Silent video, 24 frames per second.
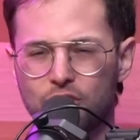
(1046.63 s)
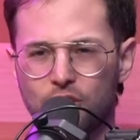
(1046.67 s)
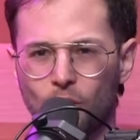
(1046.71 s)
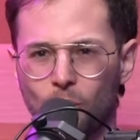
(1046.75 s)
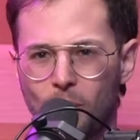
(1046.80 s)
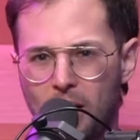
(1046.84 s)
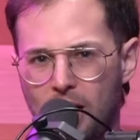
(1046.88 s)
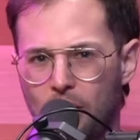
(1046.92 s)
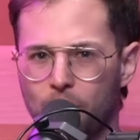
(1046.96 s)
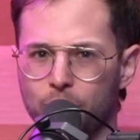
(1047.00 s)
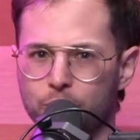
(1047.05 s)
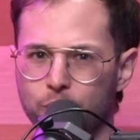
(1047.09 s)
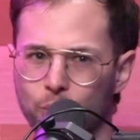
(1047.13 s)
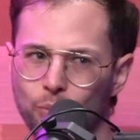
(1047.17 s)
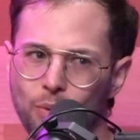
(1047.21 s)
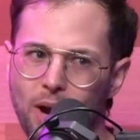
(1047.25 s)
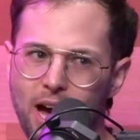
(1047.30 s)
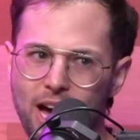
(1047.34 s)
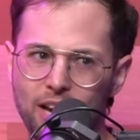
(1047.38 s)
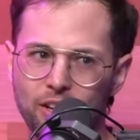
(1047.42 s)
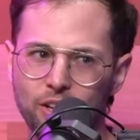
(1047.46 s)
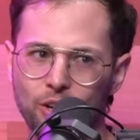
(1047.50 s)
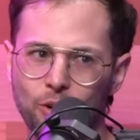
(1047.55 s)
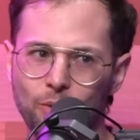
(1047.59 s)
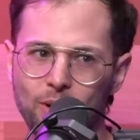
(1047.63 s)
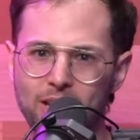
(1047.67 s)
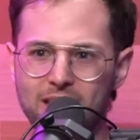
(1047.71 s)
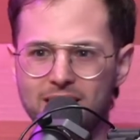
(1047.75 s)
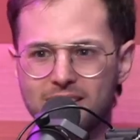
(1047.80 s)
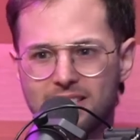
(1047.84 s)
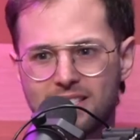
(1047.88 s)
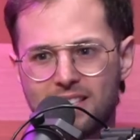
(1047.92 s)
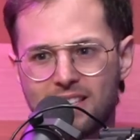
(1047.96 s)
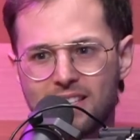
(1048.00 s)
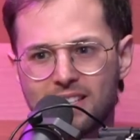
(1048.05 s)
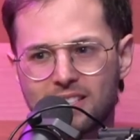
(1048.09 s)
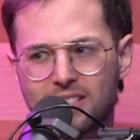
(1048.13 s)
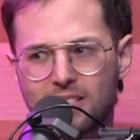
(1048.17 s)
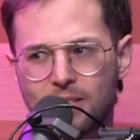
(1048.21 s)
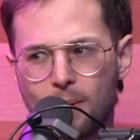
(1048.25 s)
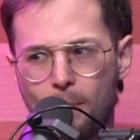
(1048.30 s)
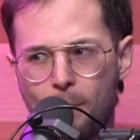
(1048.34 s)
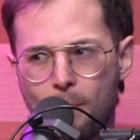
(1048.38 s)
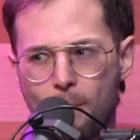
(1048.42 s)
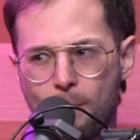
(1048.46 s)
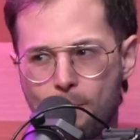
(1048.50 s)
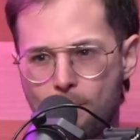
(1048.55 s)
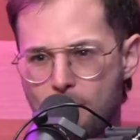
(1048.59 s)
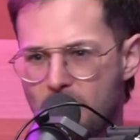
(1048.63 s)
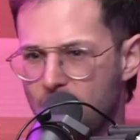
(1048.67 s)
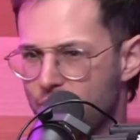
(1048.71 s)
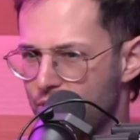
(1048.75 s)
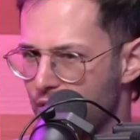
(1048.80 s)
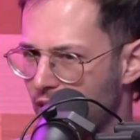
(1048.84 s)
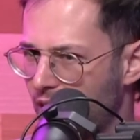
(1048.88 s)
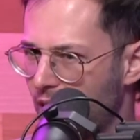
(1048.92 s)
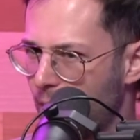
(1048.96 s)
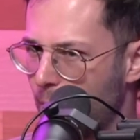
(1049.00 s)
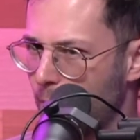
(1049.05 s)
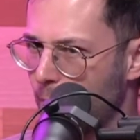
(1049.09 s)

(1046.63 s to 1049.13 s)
So El Dorado is this mythic